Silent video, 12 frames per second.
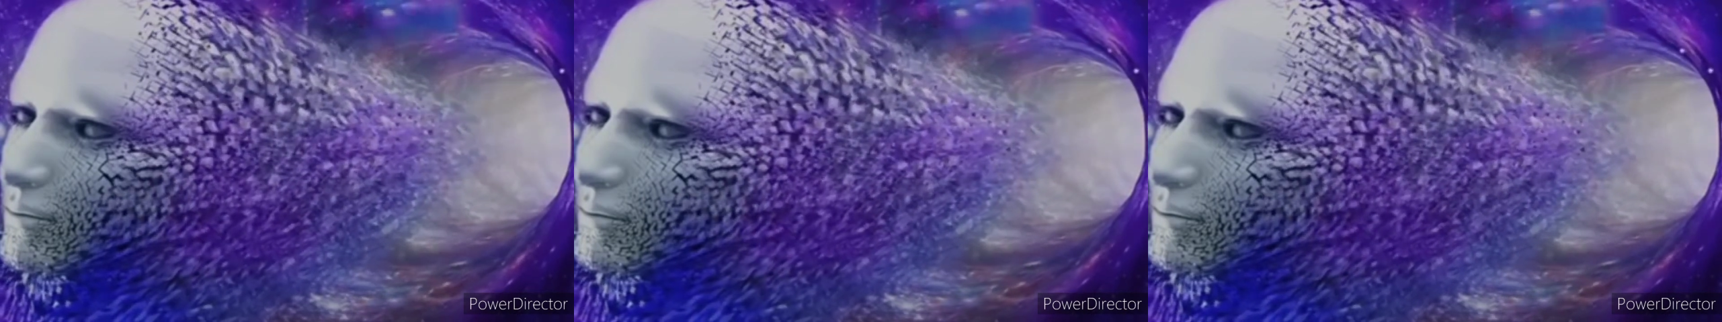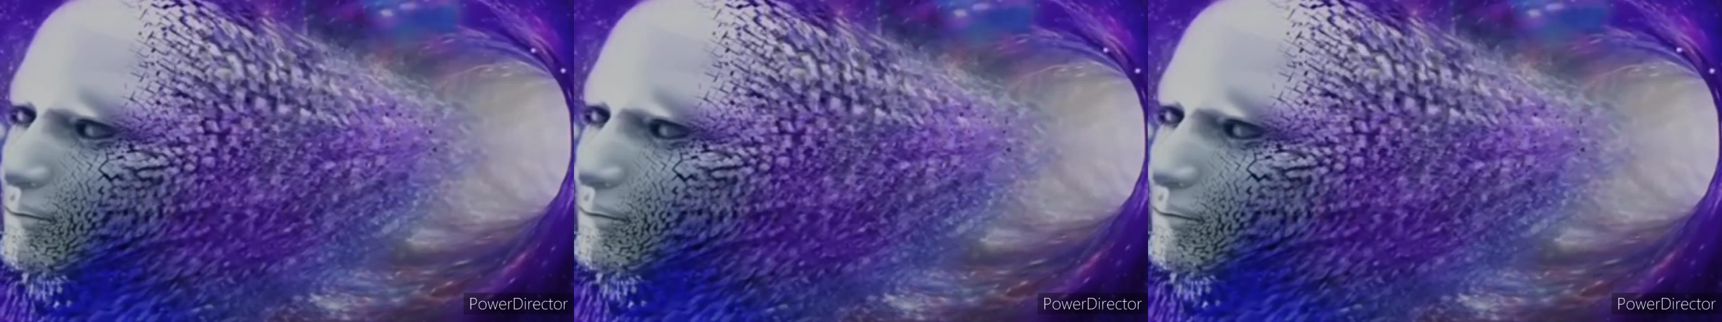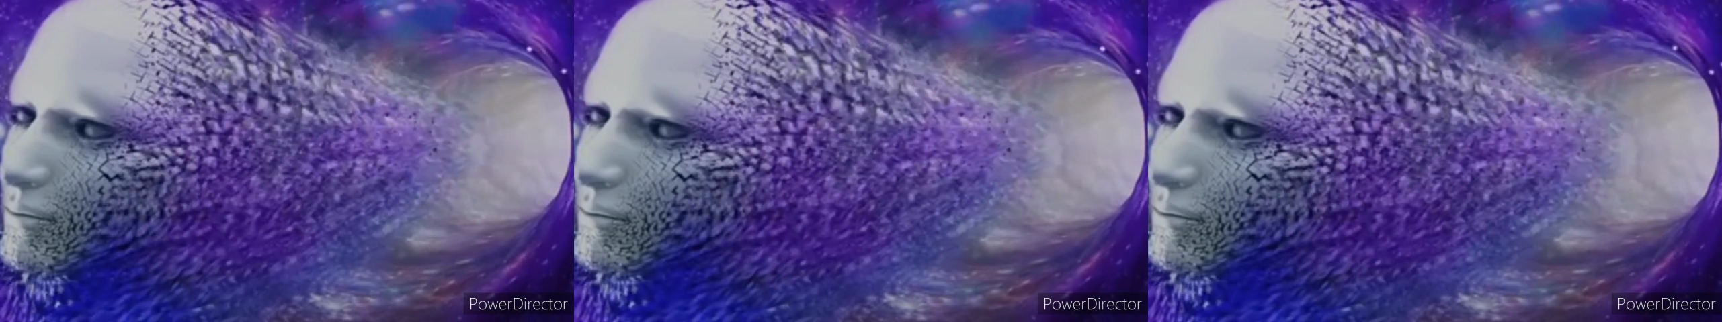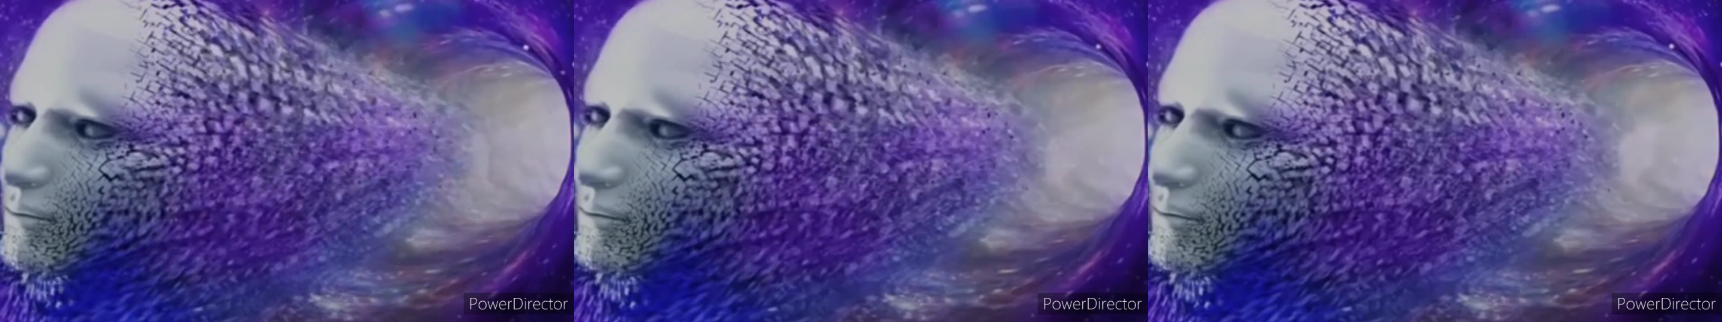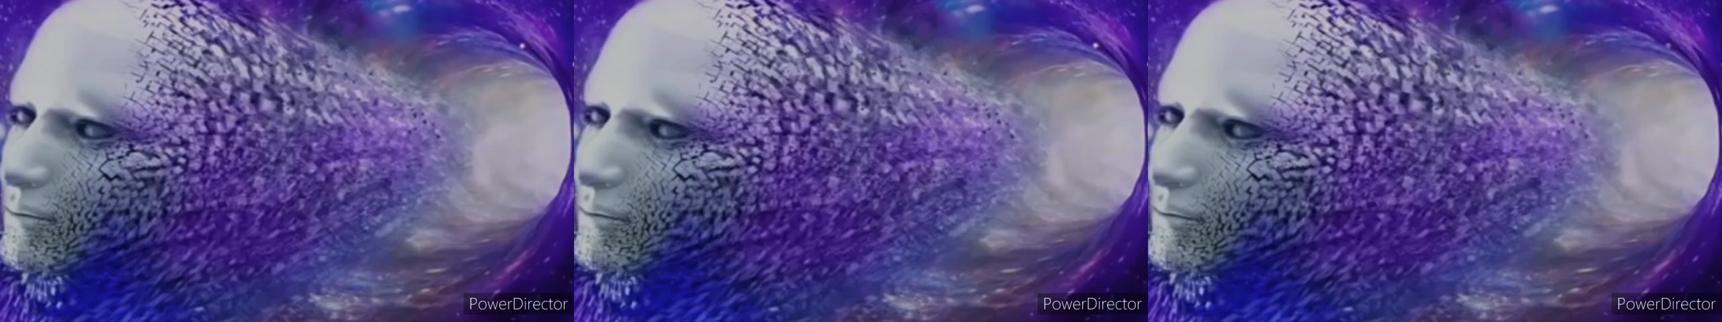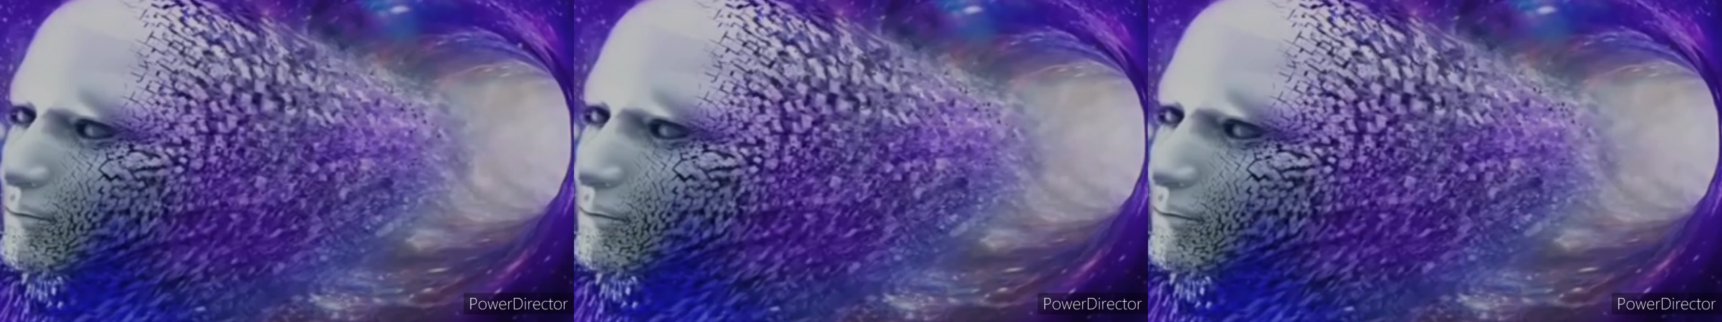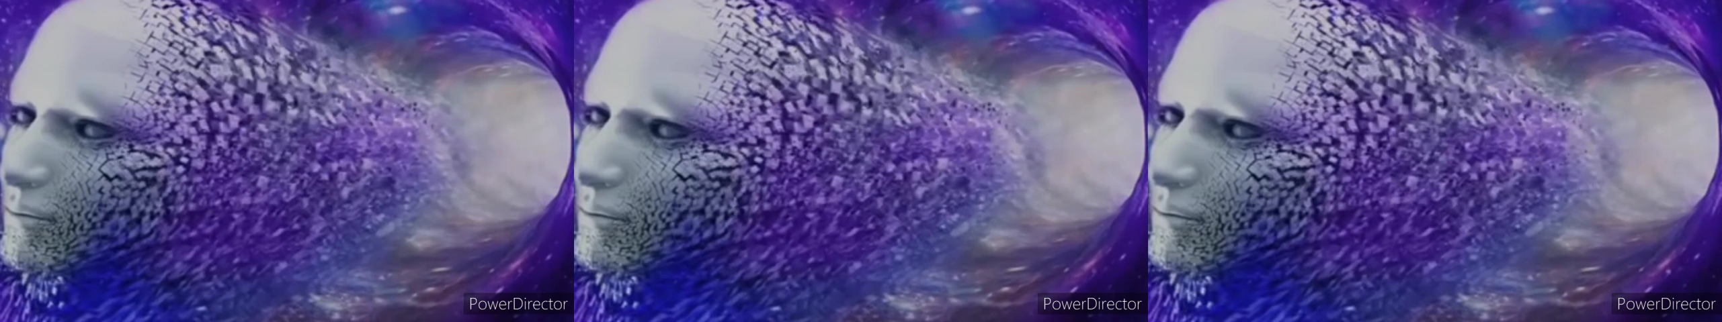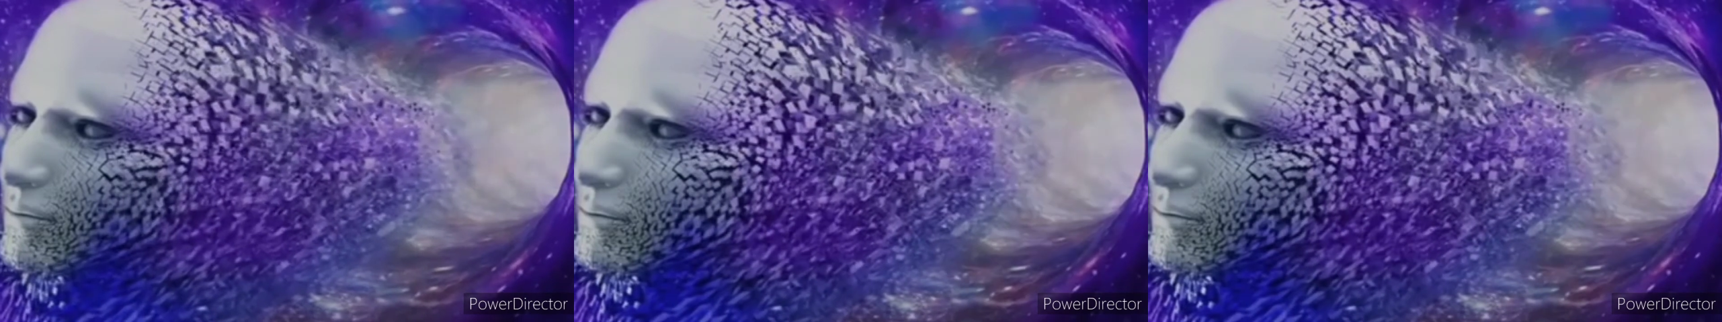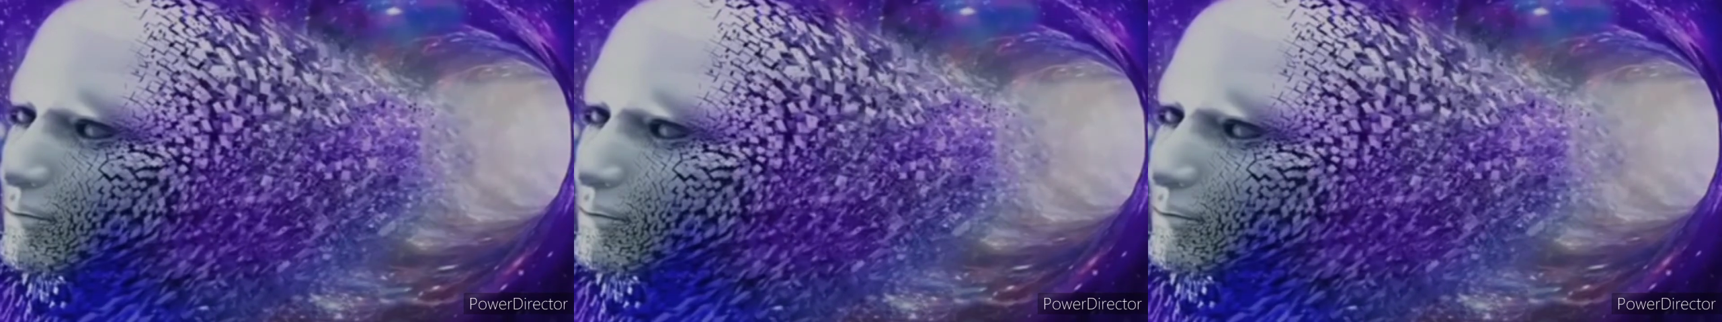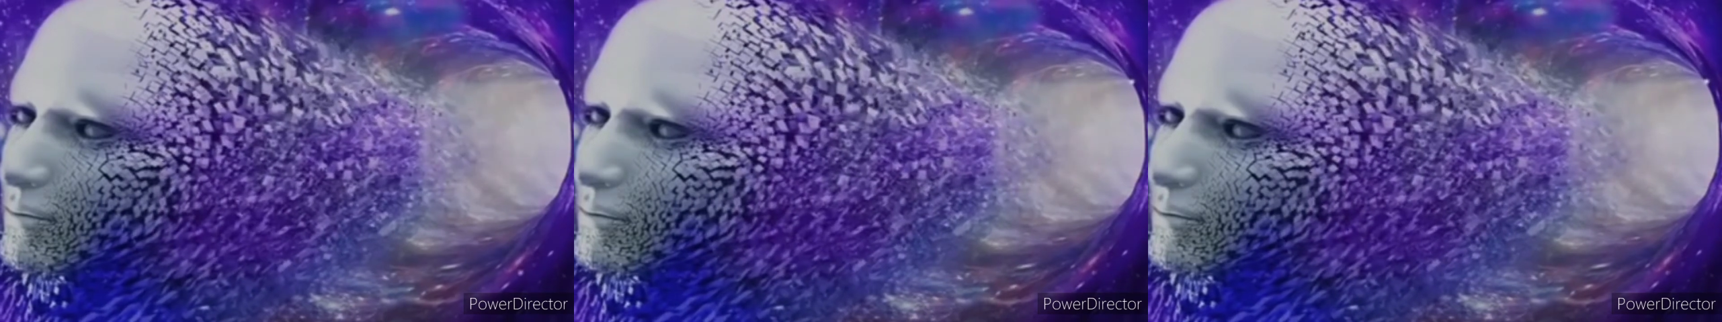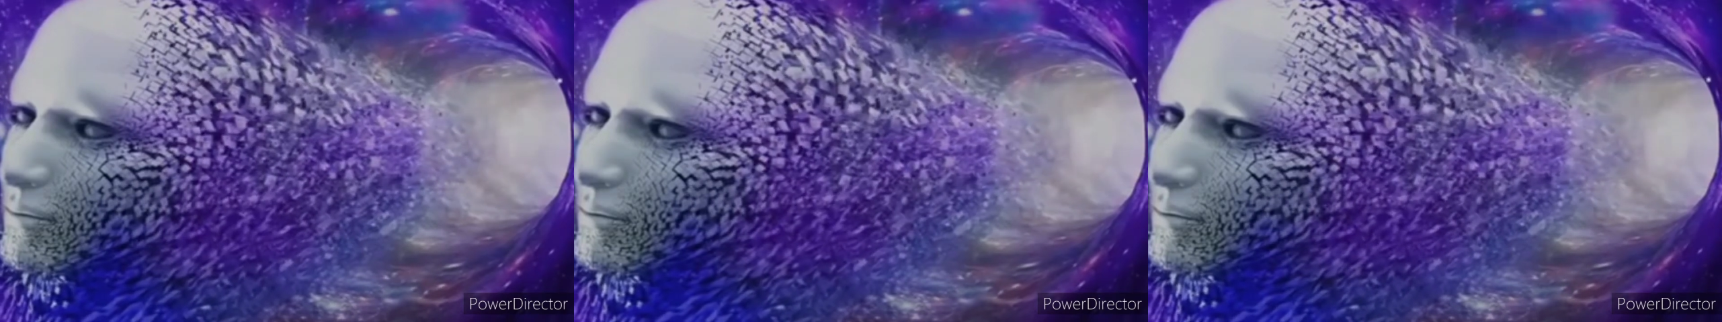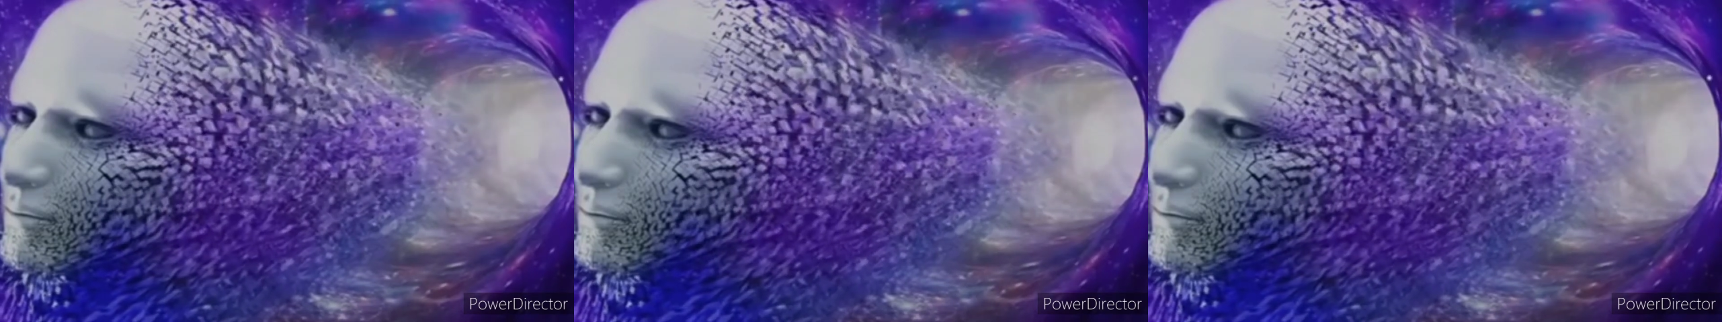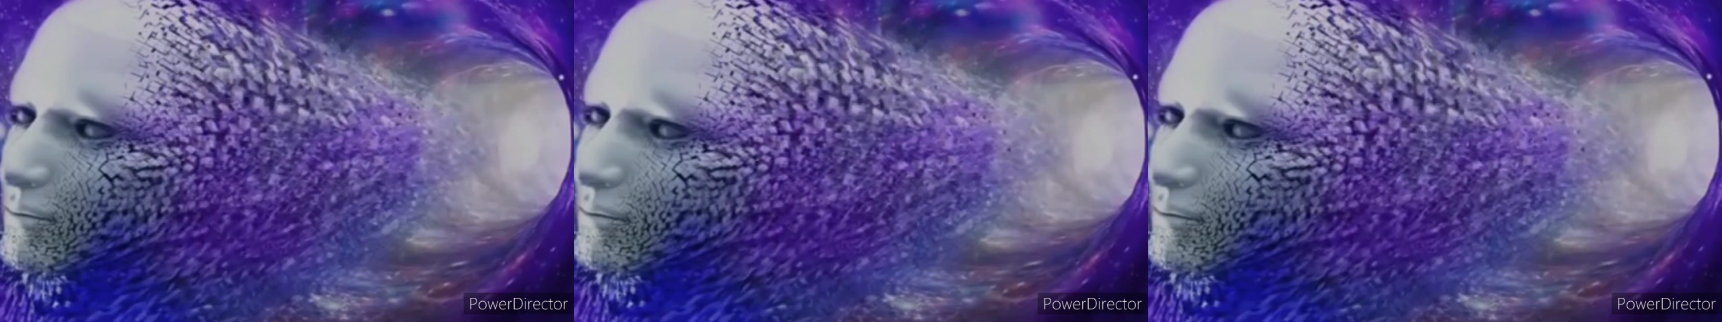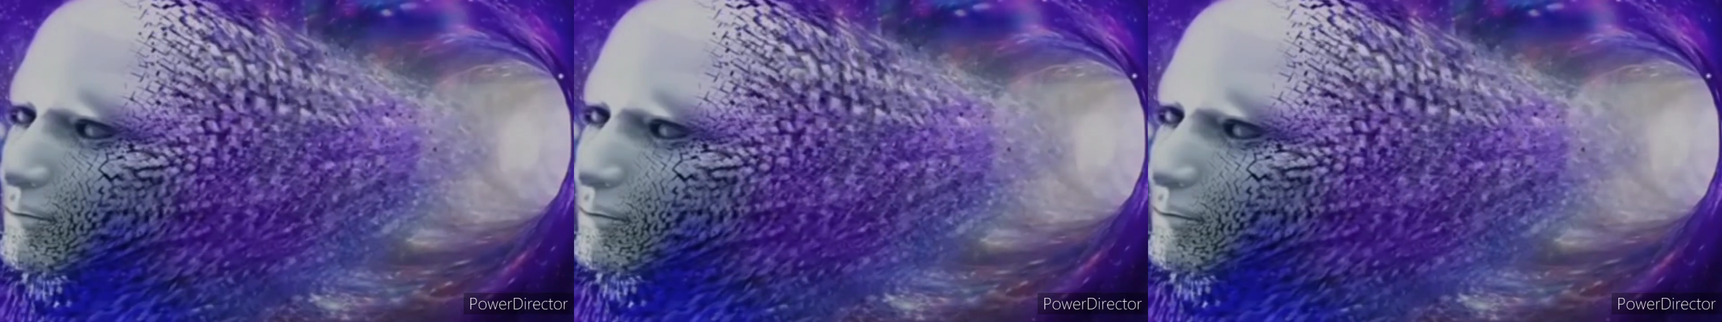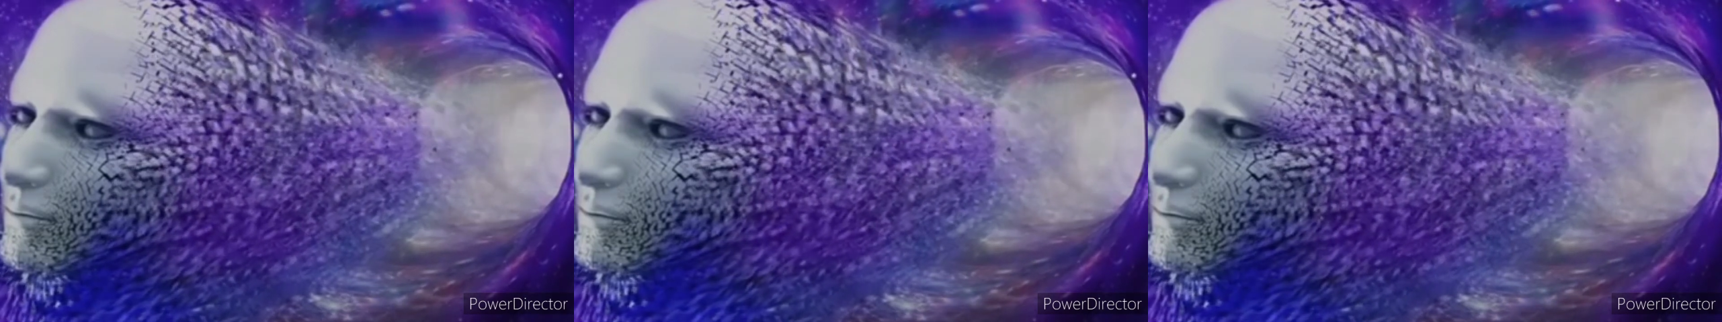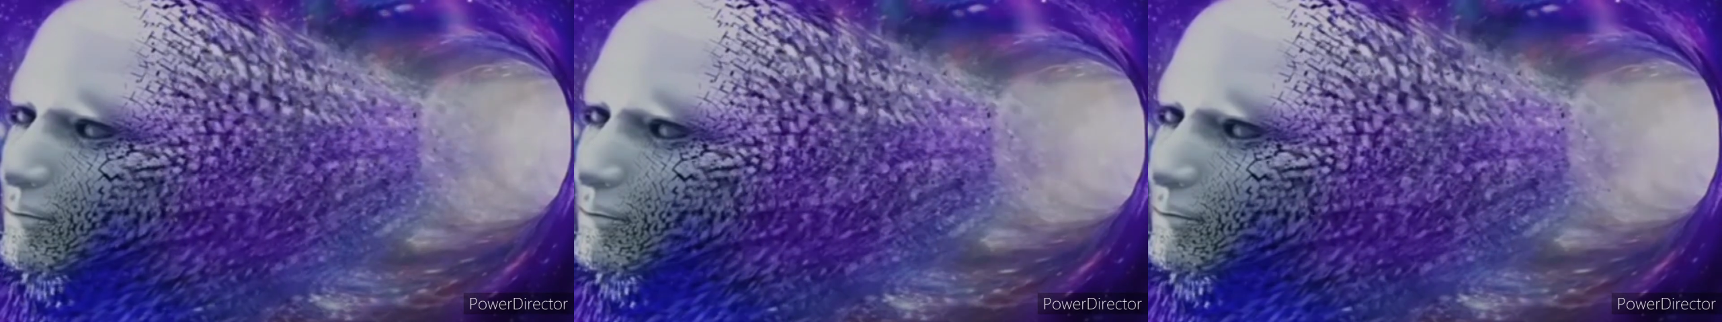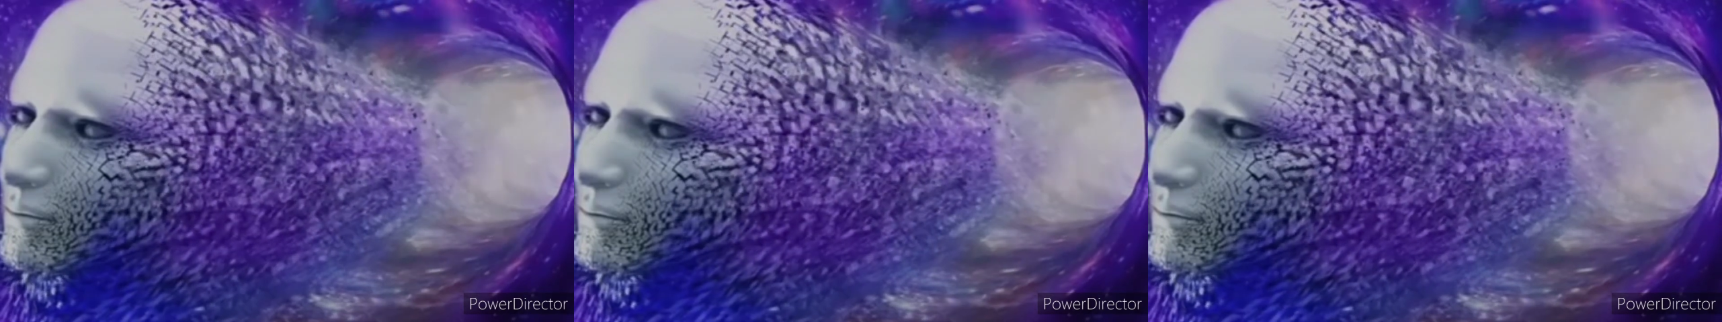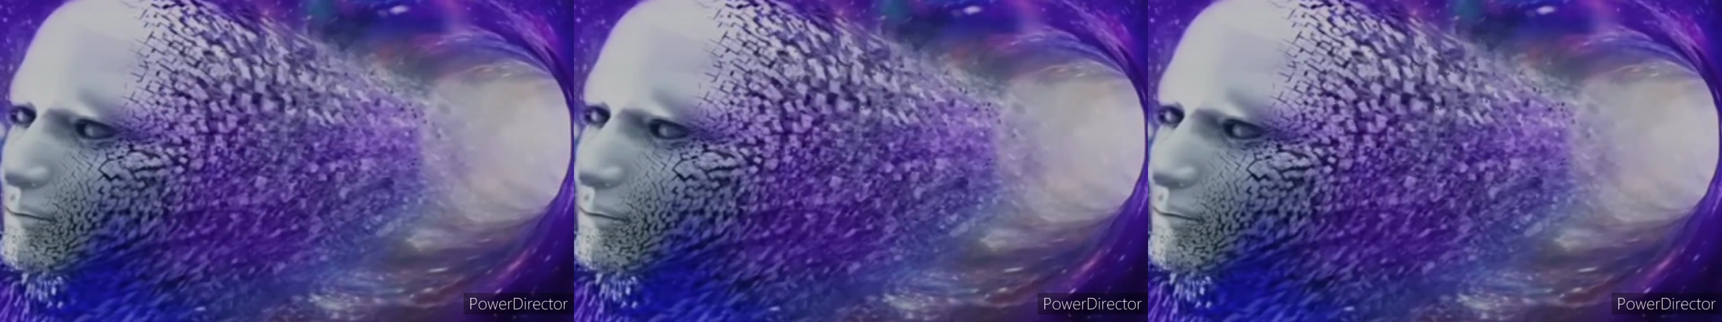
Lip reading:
[unreadable: no face in view]